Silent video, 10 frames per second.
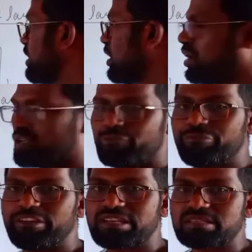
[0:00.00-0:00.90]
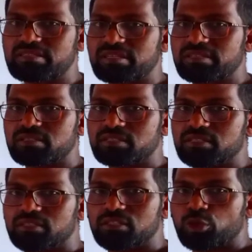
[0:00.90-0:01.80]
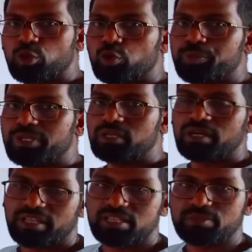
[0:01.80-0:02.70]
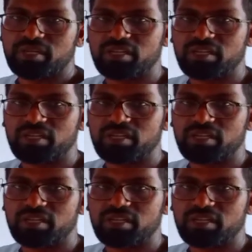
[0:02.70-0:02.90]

or face centered cubic arrangement,